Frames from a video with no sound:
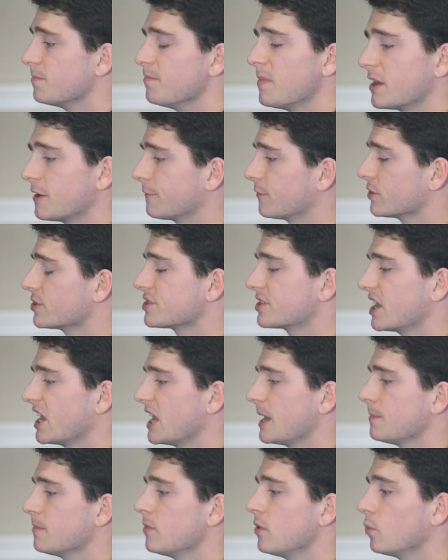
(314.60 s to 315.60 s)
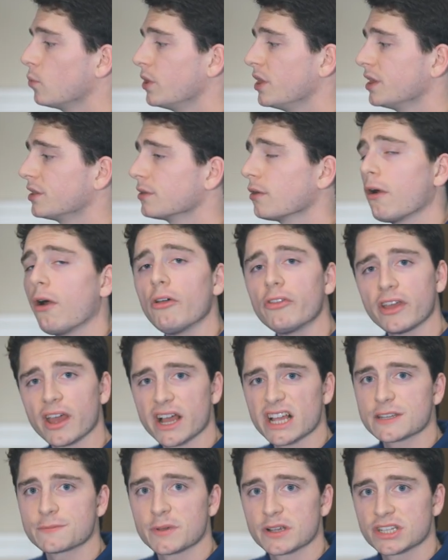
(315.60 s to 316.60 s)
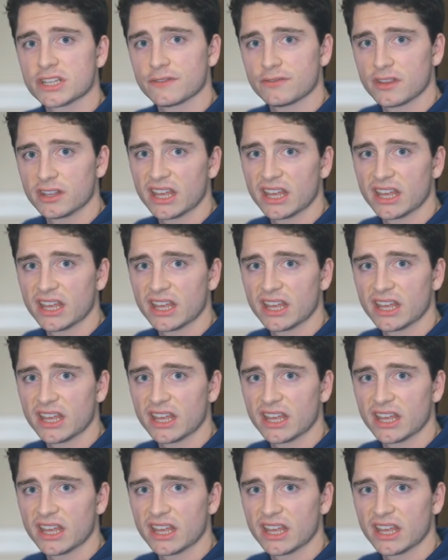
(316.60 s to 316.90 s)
metaverse game with all the aspects of the